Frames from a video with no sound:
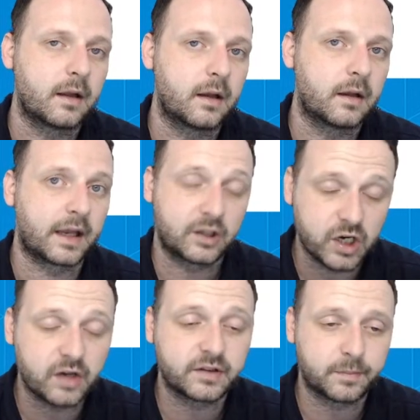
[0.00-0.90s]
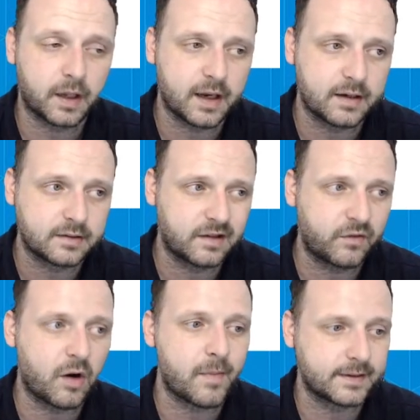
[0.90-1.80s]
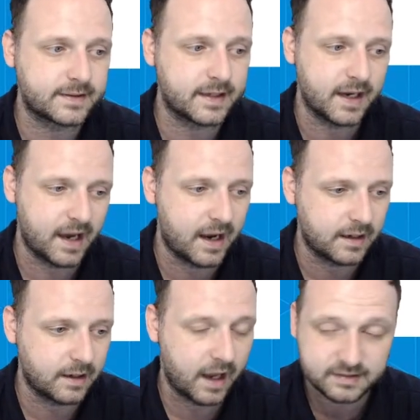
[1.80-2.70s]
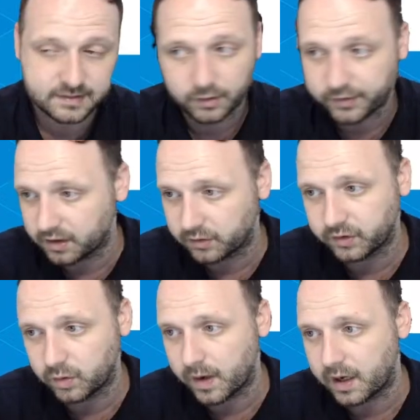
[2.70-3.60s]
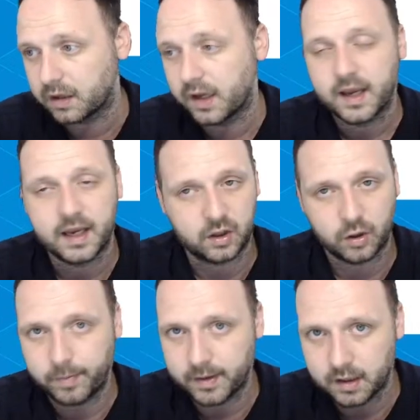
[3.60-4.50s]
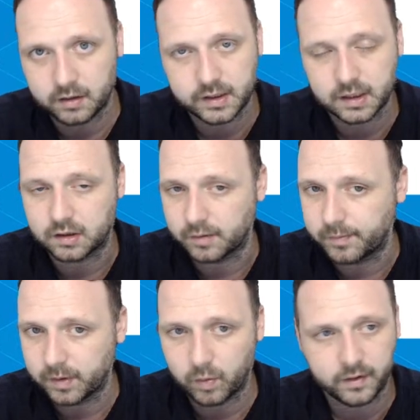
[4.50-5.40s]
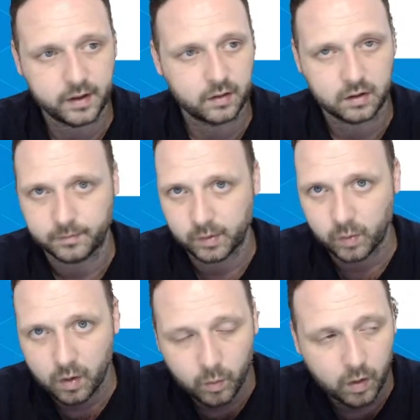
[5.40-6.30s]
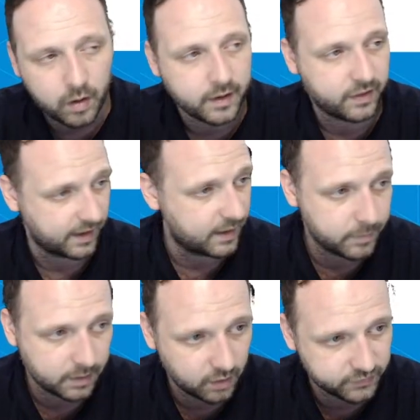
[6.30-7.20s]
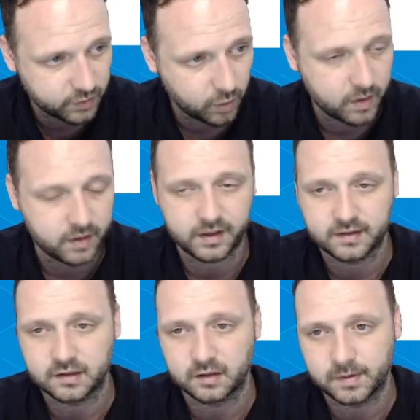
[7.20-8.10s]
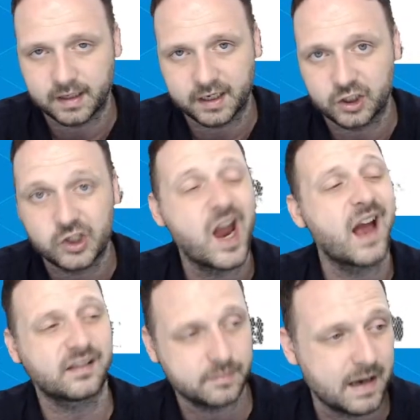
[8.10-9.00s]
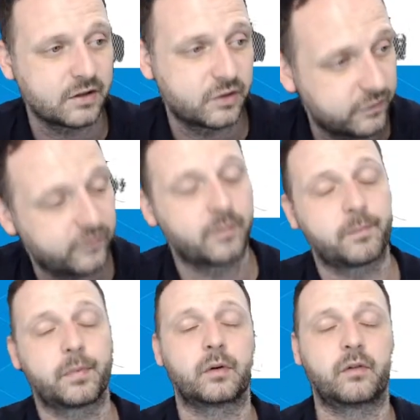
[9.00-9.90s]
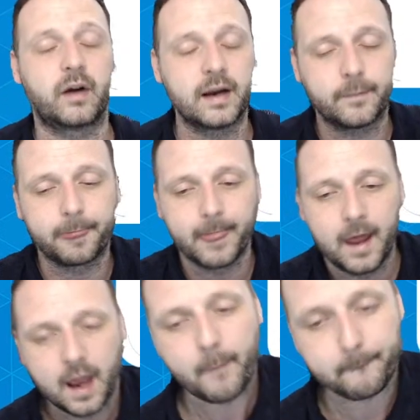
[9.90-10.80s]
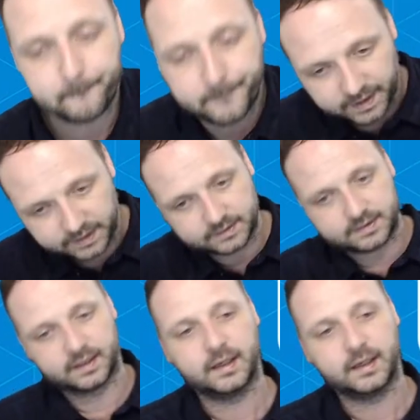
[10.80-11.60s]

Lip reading: like Chelsea players, they've got Man City, and I still think they'll do well. It could be 0-0, could be 1-0, could be 1-1. I think it'll be low scoring. I think it's going to be like a chess match of football, right? But